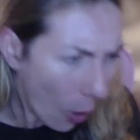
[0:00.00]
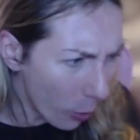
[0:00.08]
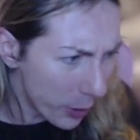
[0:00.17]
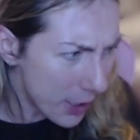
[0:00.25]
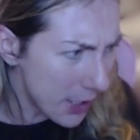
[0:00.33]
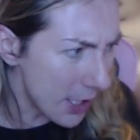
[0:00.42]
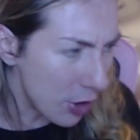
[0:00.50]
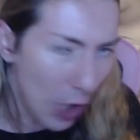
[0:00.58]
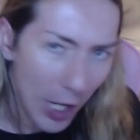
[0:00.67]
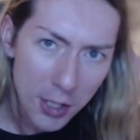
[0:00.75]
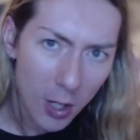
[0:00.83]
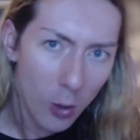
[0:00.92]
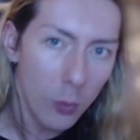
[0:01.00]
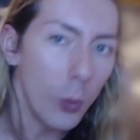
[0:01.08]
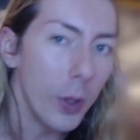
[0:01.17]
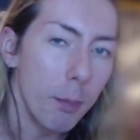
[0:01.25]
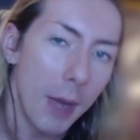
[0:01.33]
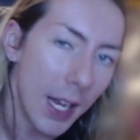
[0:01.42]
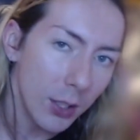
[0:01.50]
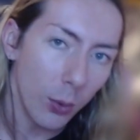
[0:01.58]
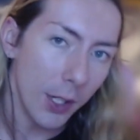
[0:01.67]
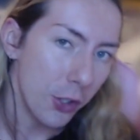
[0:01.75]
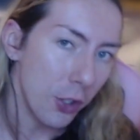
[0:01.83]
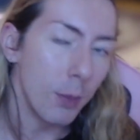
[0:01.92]
"Oh, this is JaiZo," with mad
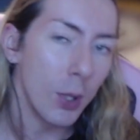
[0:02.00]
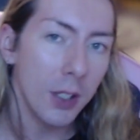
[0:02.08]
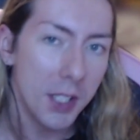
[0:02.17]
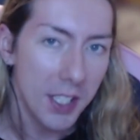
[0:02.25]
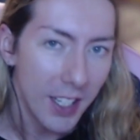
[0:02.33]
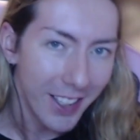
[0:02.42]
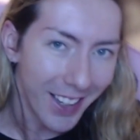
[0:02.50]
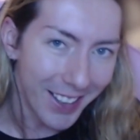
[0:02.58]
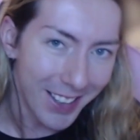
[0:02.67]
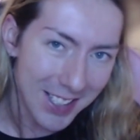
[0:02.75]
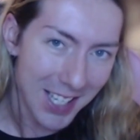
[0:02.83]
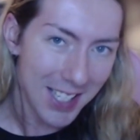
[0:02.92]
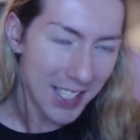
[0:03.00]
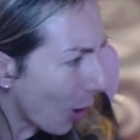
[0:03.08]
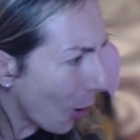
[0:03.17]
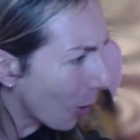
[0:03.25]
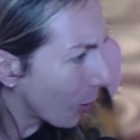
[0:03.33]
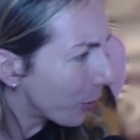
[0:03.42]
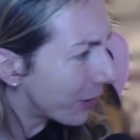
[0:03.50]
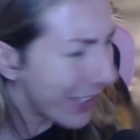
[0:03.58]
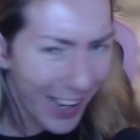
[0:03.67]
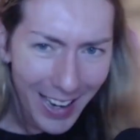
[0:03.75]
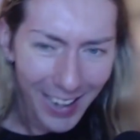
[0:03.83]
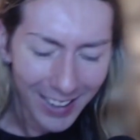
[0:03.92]
question marks, and then says, "Oh,
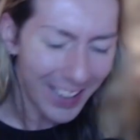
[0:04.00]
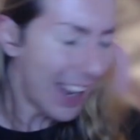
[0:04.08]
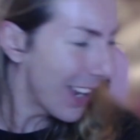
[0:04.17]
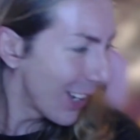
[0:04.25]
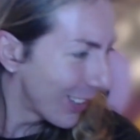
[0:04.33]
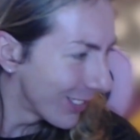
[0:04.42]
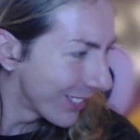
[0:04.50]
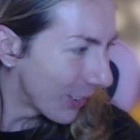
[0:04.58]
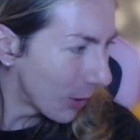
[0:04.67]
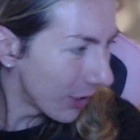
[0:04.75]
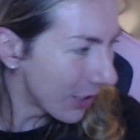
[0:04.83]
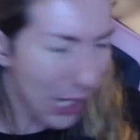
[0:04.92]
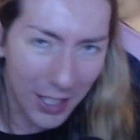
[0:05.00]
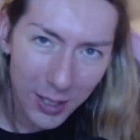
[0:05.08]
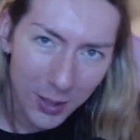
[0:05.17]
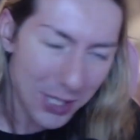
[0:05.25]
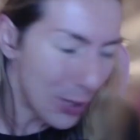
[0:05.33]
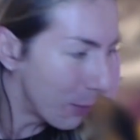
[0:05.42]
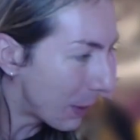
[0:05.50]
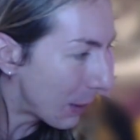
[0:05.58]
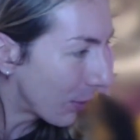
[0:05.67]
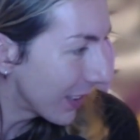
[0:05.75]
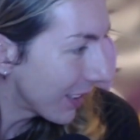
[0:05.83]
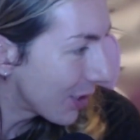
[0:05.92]
nah, hell no." Well, I think it was two
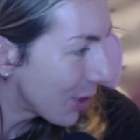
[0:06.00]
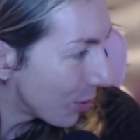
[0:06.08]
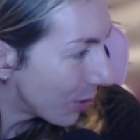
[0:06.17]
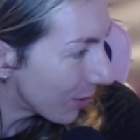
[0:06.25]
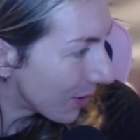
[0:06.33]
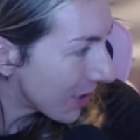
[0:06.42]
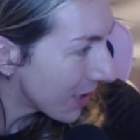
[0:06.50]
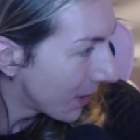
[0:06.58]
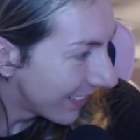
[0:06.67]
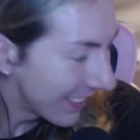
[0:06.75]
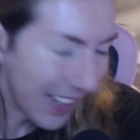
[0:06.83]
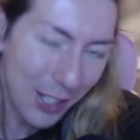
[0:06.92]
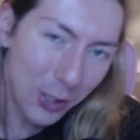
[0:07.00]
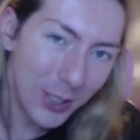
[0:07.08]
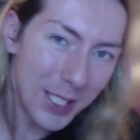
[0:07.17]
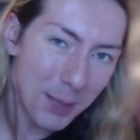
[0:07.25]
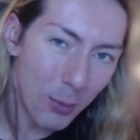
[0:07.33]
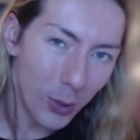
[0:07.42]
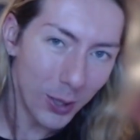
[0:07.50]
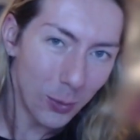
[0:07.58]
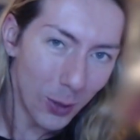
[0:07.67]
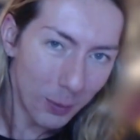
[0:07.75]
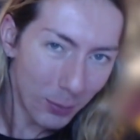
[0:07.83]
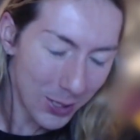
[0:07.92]
people. I think two dudes. Actually, it's more than
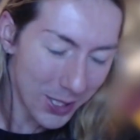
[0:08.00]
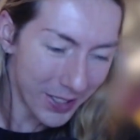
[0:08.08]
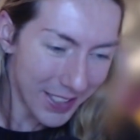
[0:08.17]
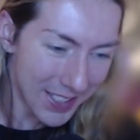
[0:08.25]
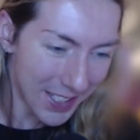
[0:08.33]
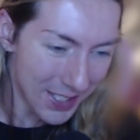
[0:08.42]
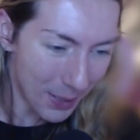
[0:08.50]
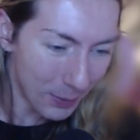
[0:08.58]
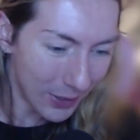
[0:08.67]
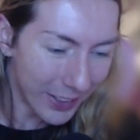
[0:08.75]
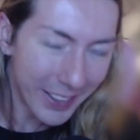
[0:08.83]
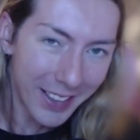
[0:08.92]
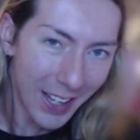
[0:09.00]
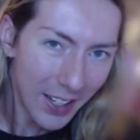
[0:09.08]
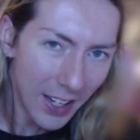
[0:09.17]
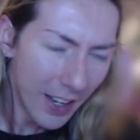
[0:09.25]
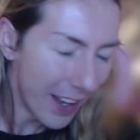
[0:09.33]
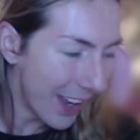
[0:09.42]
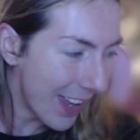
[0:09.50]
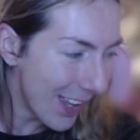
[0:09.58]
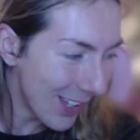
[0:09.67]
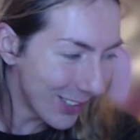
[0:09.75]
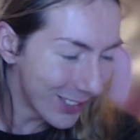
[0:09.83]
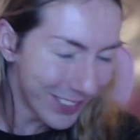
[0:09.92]
one person that says something like that.
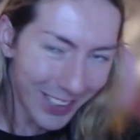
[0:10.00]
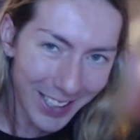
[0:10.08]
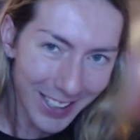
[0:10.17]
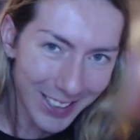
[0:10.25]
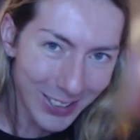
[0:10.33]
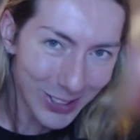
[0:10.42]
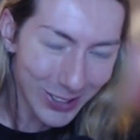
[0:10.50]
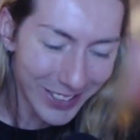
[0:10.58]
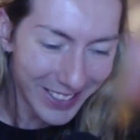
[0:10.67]
"Hell nah, dude.